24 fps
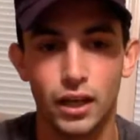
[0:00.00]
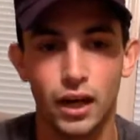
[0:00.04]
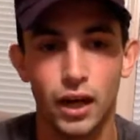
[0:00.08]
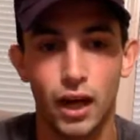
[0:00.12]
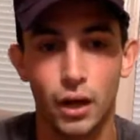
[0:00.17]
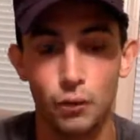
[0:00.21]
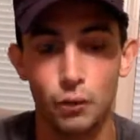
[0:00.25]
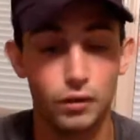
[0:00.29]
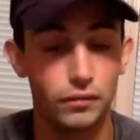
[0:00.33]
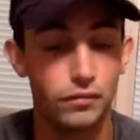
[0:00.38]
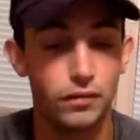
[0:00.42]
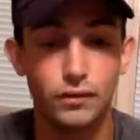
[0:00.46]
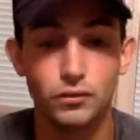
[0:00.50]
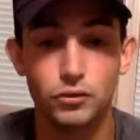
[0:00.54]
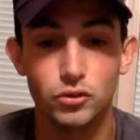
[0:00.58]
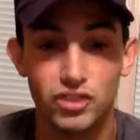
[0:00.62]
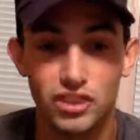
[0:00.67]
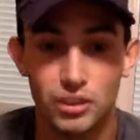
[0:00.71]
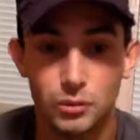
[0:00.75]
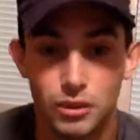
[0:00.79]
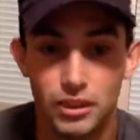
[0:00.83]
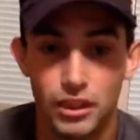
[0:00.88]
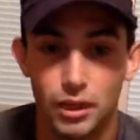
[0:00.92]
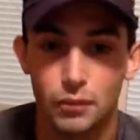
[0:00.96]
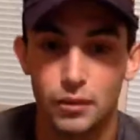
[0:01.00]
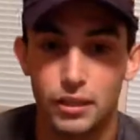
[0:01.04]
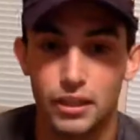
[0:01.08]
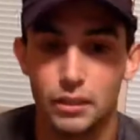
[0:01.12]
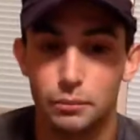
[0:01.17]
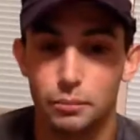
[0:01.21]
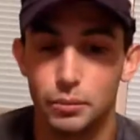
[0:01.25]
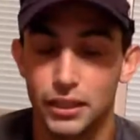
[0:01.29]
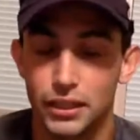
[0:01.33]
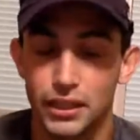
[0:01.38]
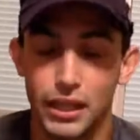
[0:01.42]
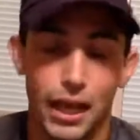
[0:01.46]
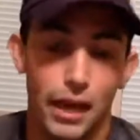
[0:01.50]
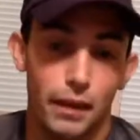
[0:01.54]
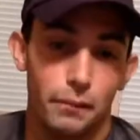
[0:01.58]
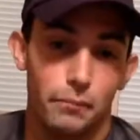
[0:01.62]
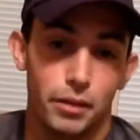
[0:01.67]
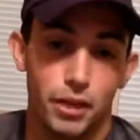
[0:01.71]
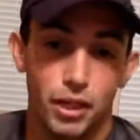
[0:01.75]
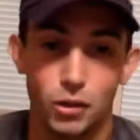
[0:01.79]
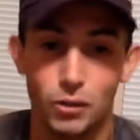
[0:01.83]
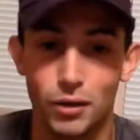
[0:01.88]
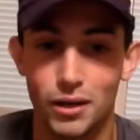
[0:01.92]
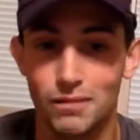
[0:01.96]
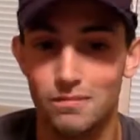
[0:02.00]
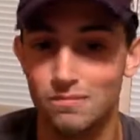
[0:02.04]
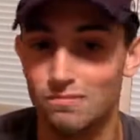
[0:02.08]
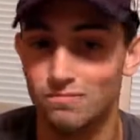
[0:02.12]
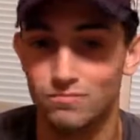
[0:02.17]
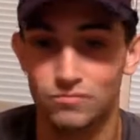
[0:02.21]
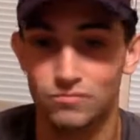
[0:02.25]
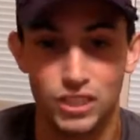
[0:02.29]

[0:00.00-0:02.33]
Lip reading: Would have loved to see what he done with a complete game. But you know what?